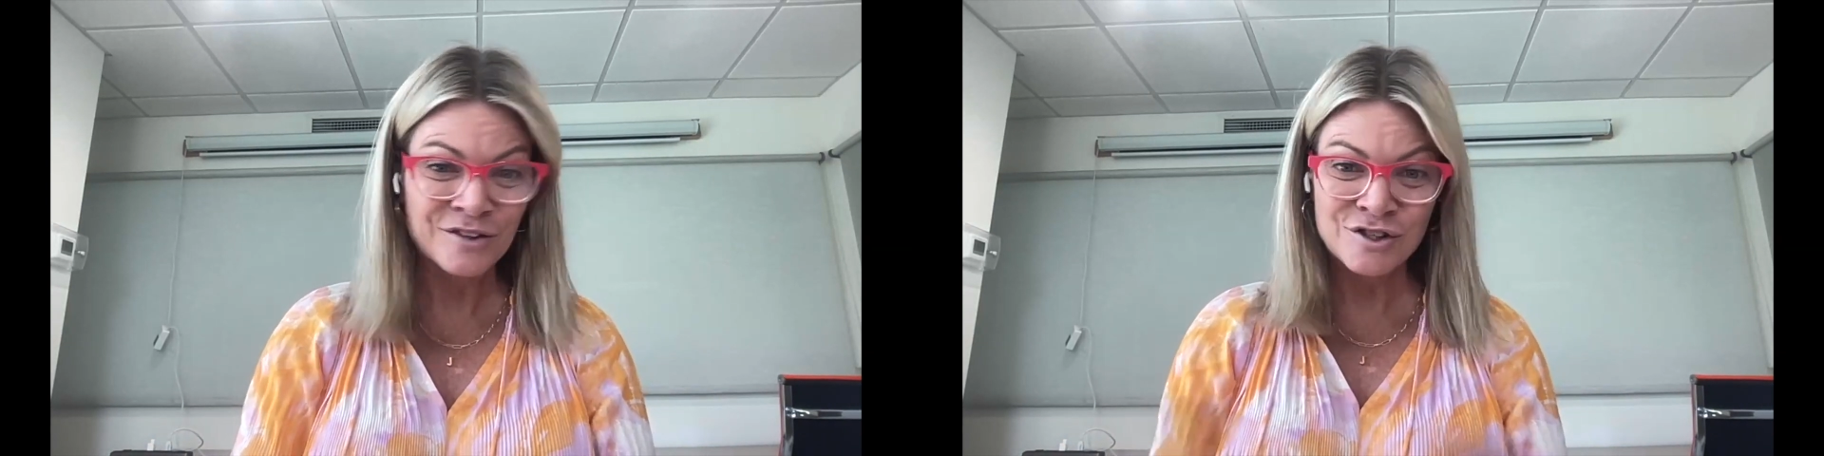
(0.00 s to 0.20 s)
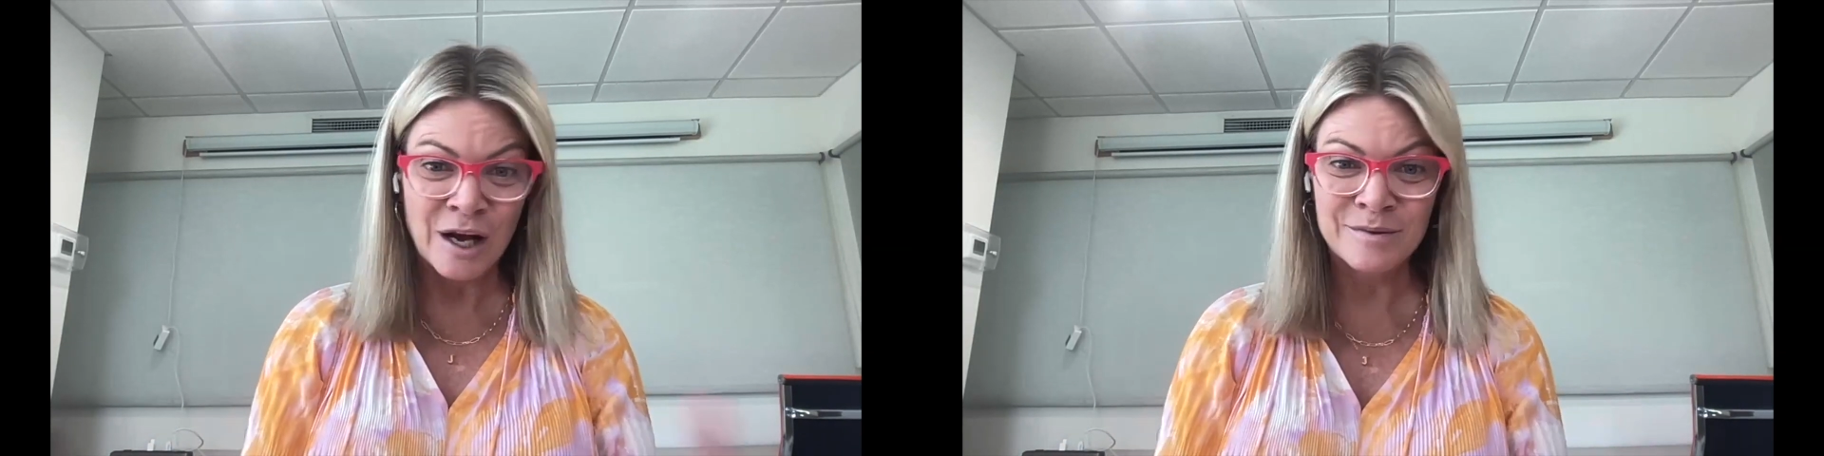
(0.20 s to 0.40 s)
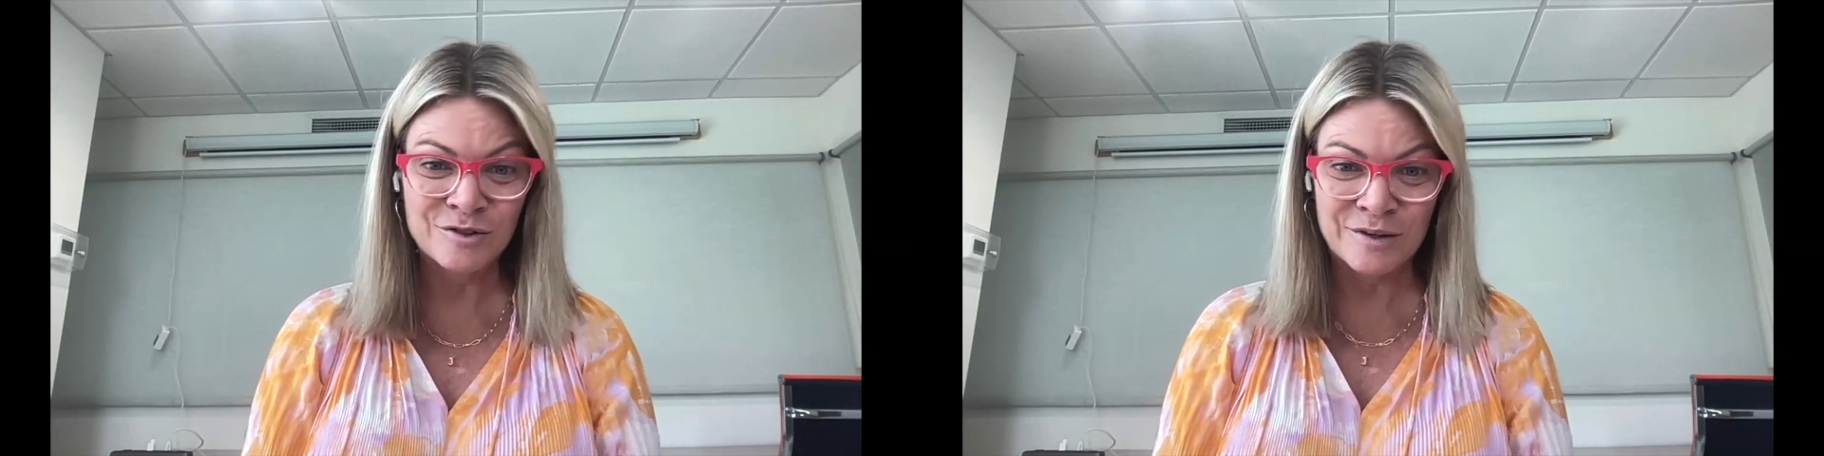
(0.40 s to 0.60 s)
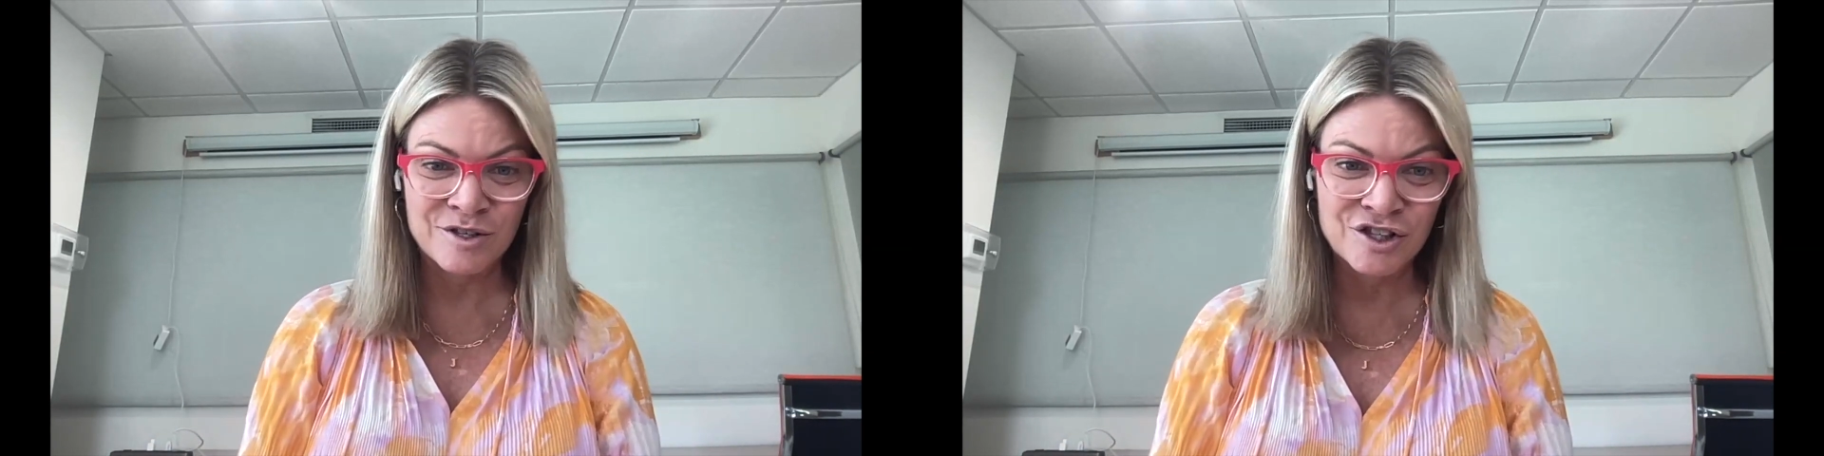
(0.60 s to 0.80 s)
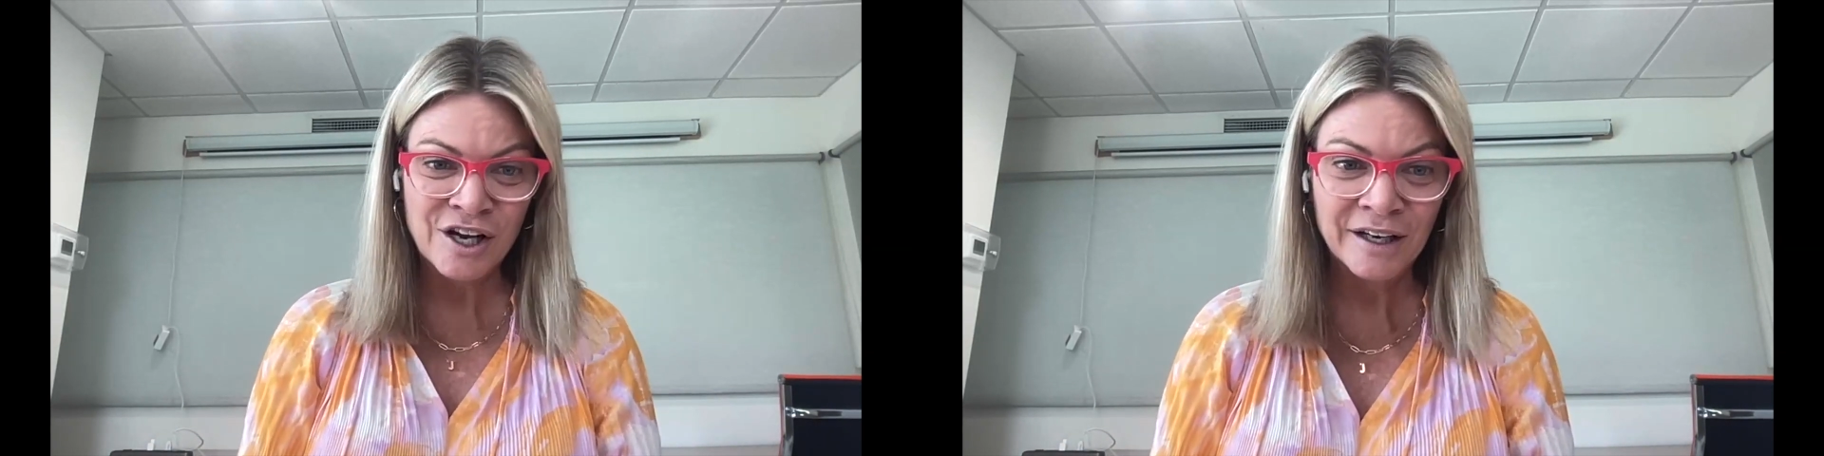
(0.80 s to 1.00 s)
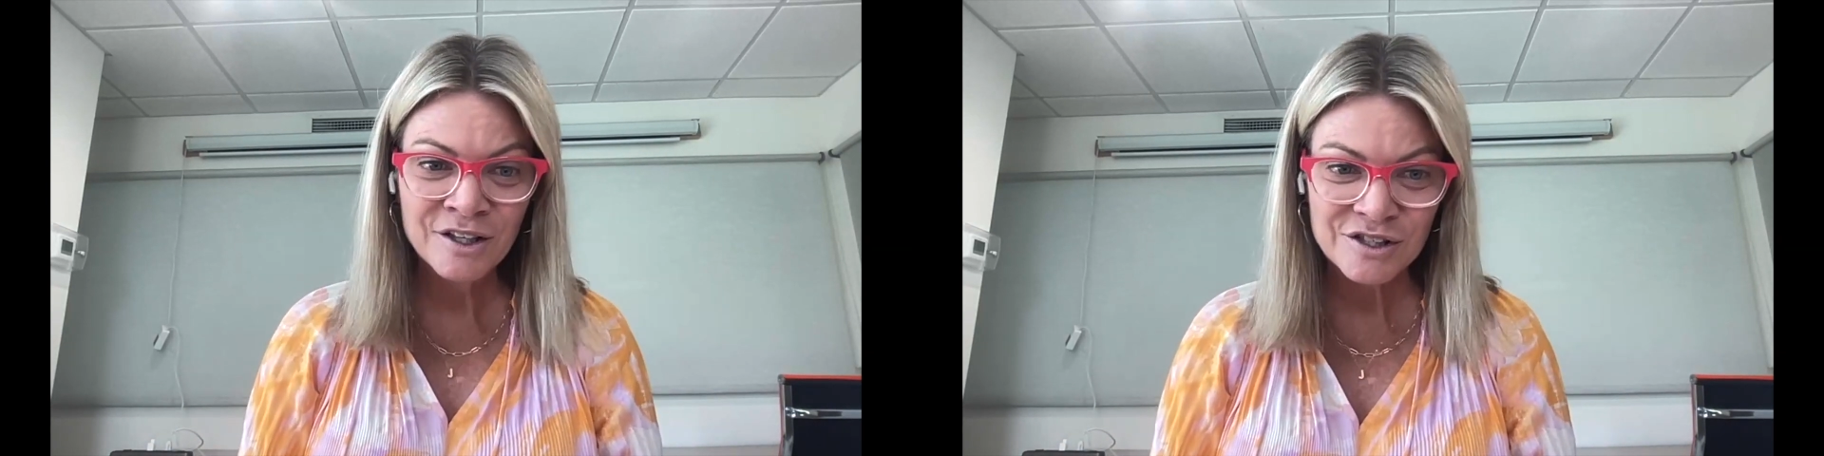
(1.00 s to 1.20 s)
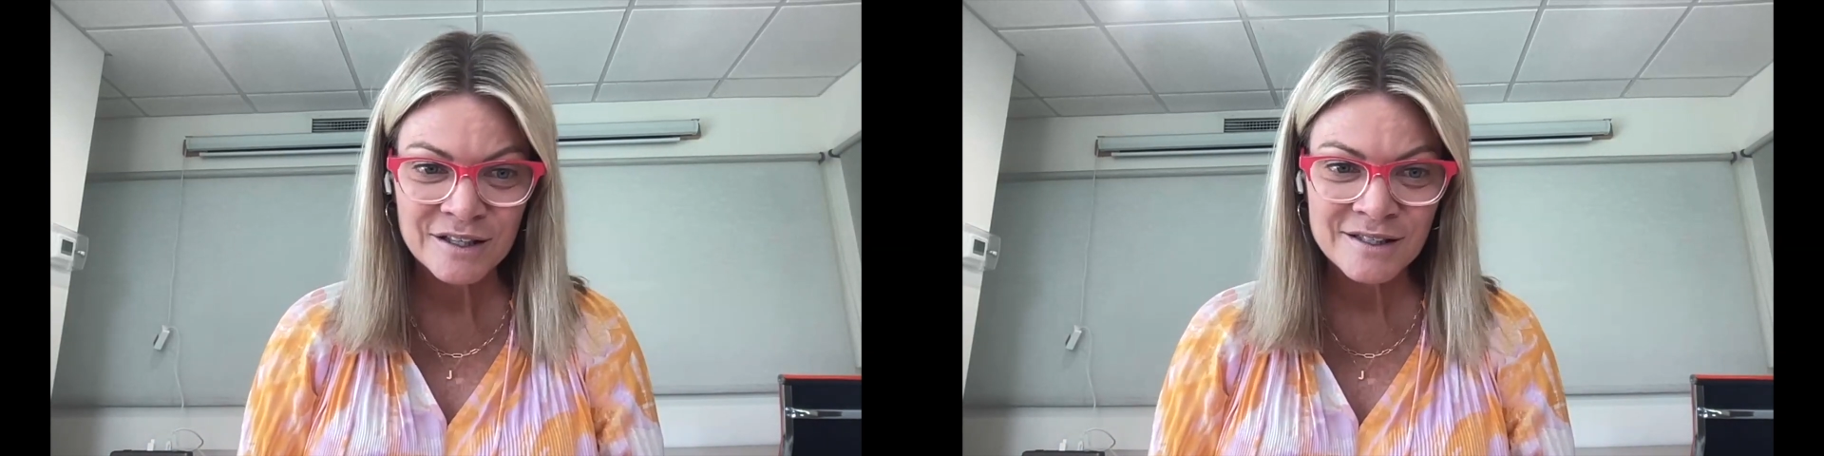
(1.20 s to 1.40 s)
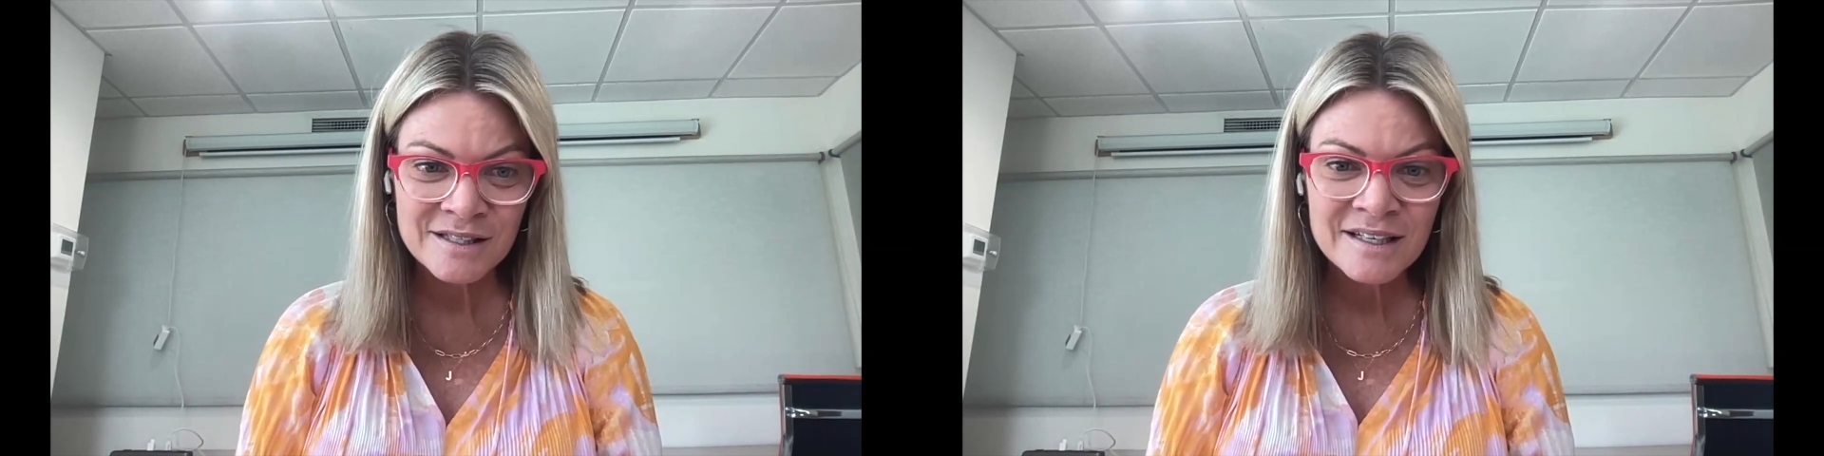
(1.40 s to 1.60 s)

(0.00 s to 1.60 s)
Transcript: the job description changes